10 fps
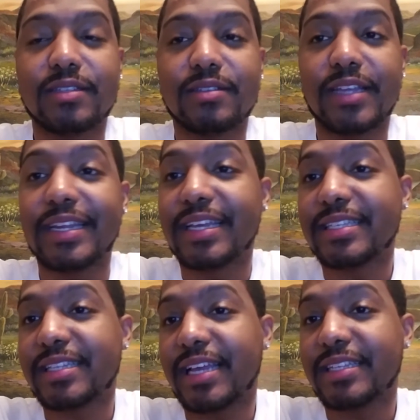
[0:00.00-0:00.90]

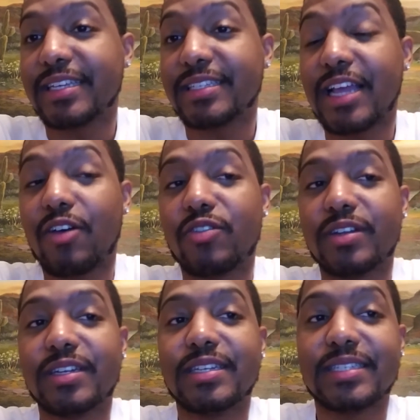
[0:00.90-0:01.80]
doesn't test not
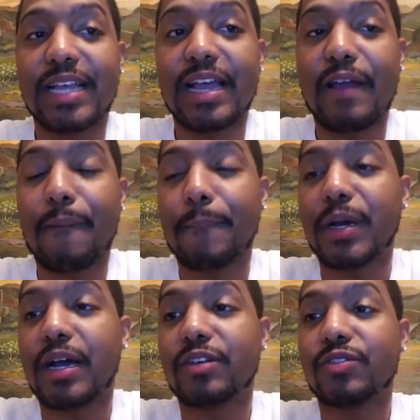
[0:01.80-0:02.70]
only the design
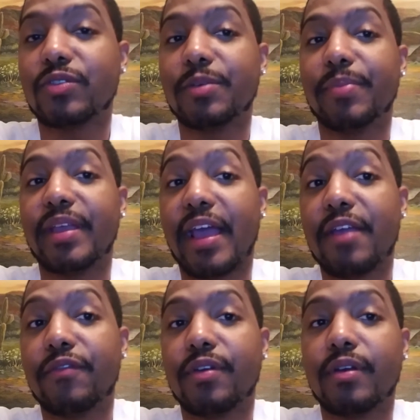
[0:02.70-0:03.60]
but also the
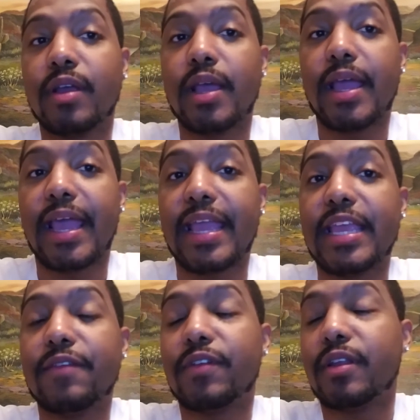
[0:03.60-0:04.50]
behavior and
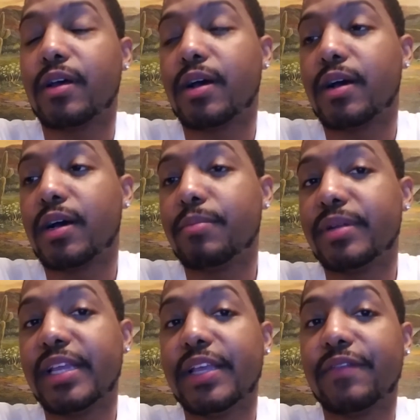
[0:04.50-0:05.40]
even the
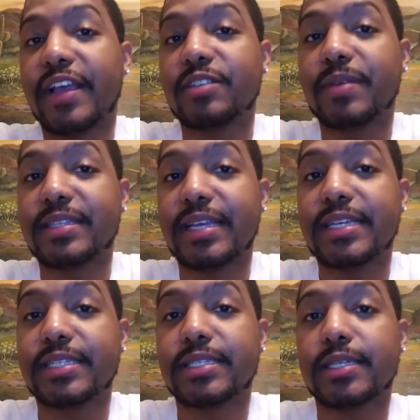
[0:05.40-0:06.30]
believed
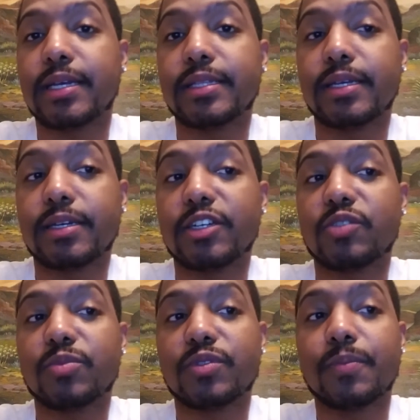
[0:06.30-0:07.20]
expectations of the
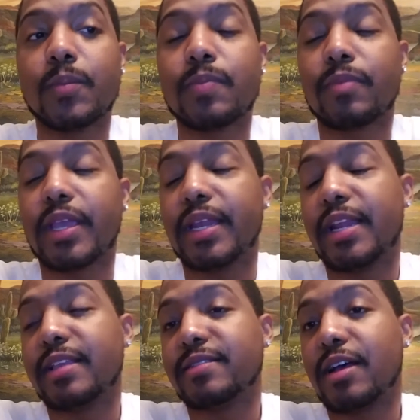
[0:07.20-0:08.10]
customers, and
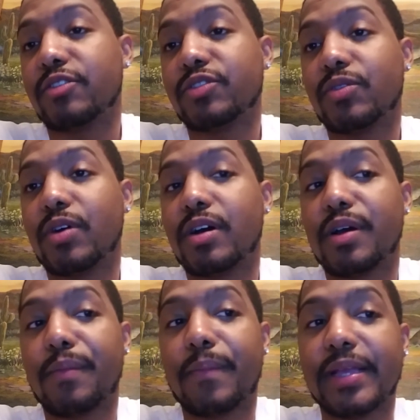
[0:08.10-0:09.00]
it is
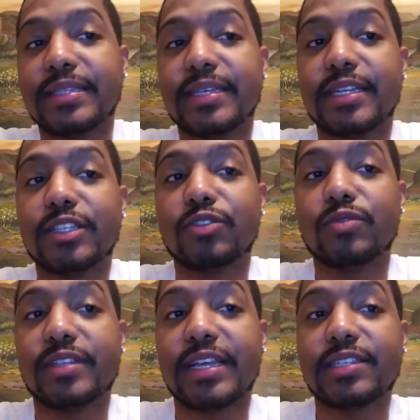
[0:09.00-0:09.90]
also intended to
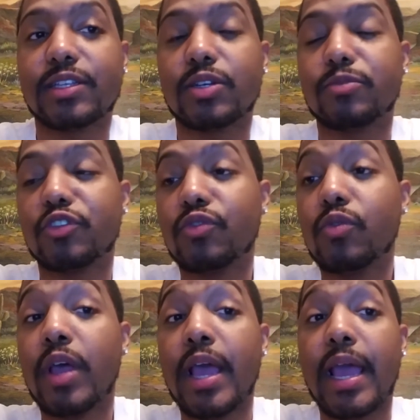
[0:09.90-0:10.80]
test up
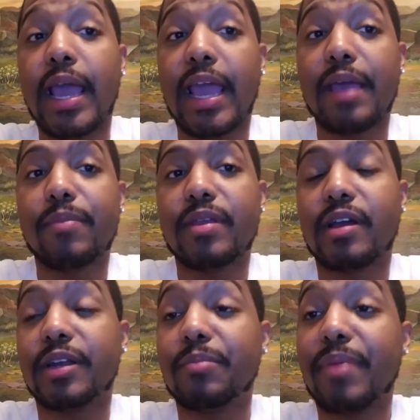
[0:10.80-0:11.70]
to and
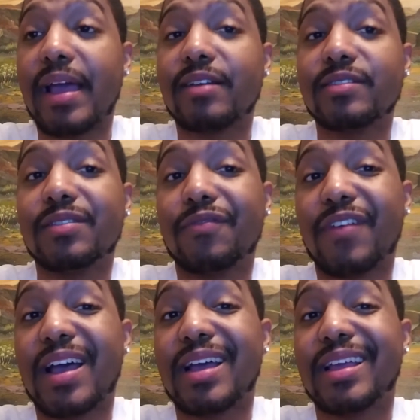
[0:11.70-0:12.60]
beyond the bounds
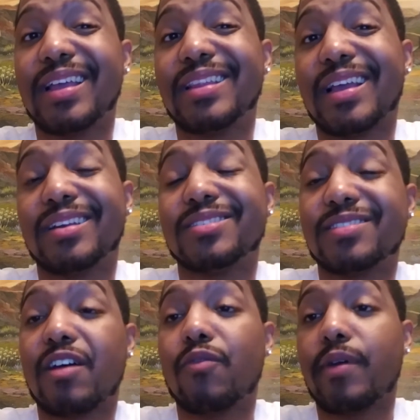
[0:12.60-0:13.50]
defined in the
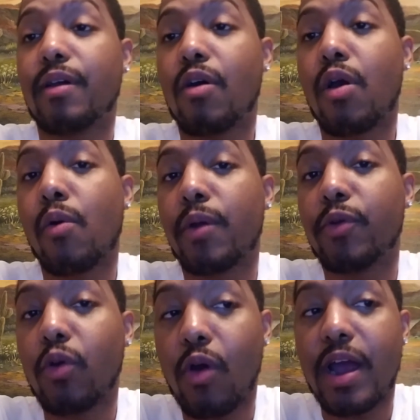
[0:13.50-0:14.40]
software and hardware
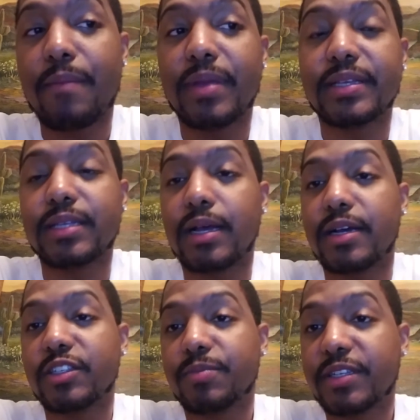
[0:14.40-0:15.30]
requirements
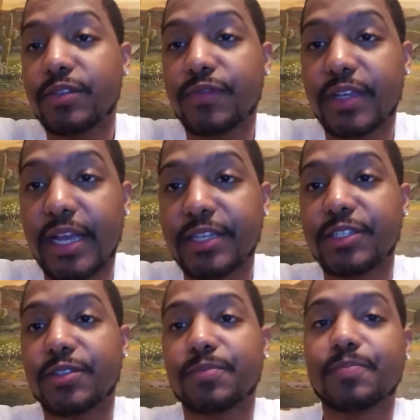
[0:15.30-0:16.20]

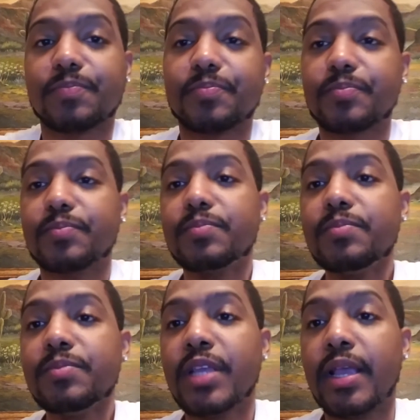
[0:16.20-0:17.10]
specifications.
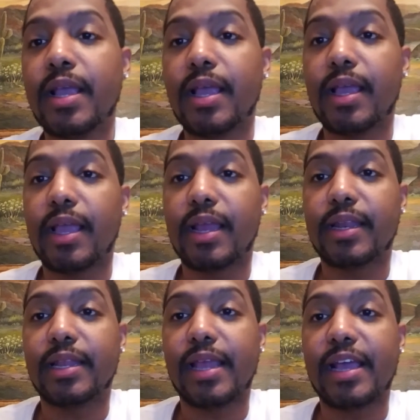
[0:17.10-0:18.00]

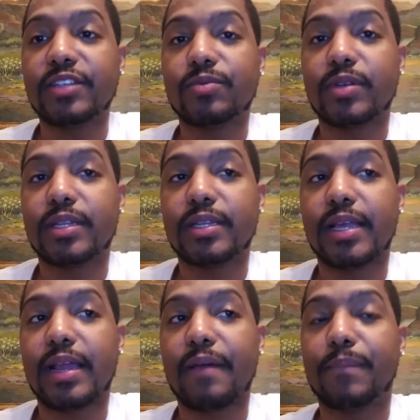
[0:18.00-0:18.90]
And the last one
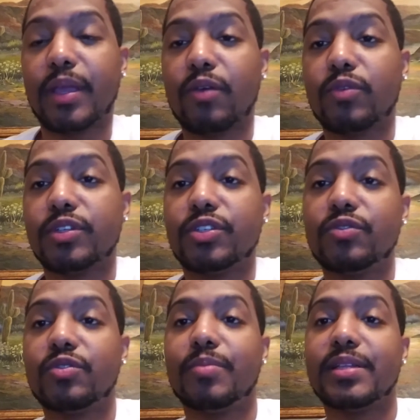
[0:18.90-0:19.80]
that I picked was
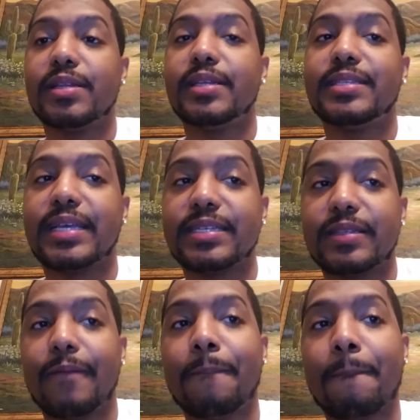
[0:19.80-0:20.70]
usability
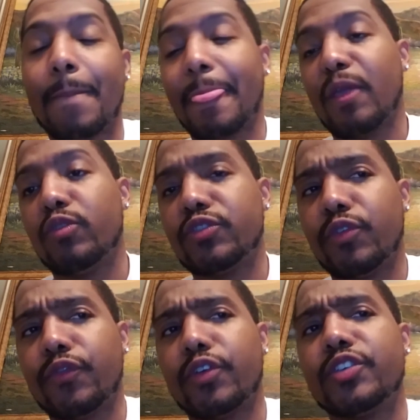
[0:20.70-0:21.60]
testing, which
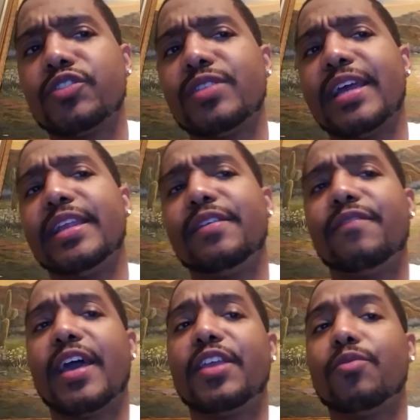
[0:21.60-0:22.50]
refers to the
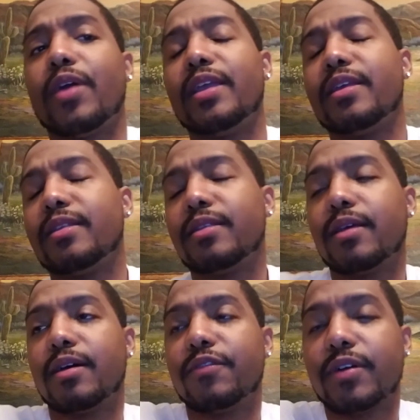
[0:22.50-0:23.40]
evaluating
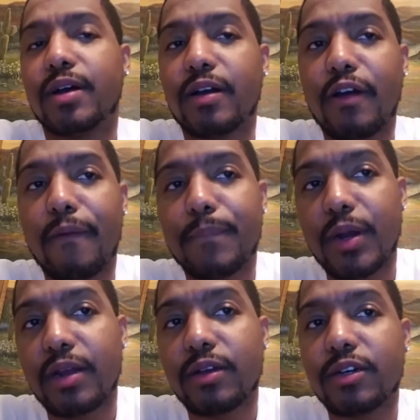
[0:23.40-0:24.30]
of a
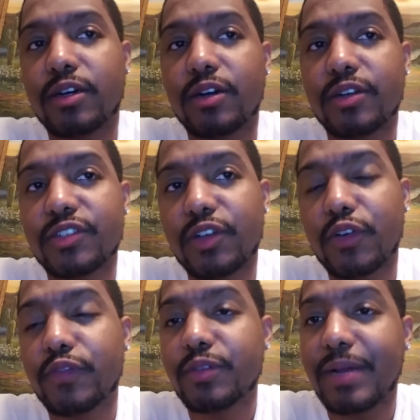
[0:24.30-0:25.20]
product or
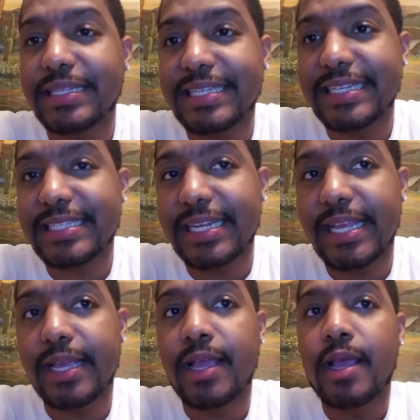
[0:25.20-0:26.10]
service by testing
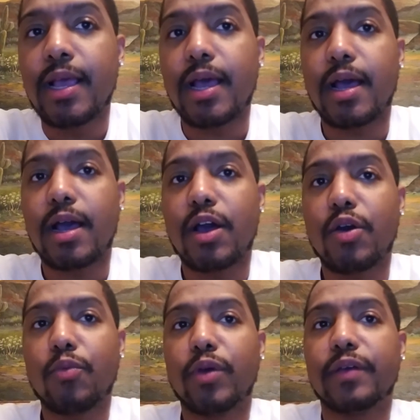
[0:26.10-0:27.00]
it
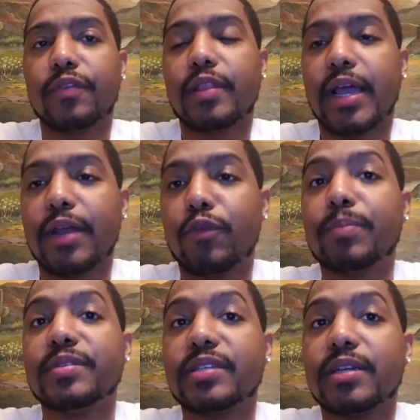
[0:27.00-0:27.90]
with
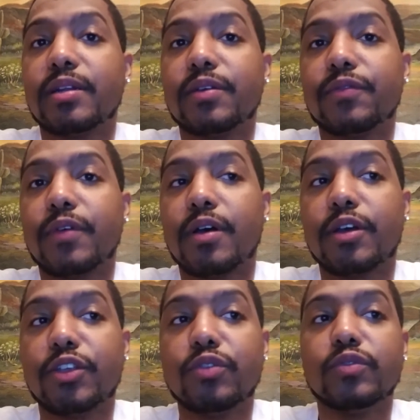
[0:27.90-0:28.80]
representative
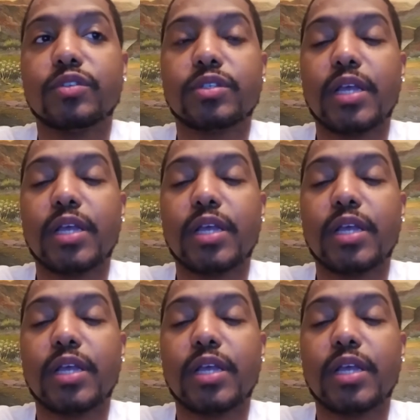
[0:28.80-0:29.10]
users.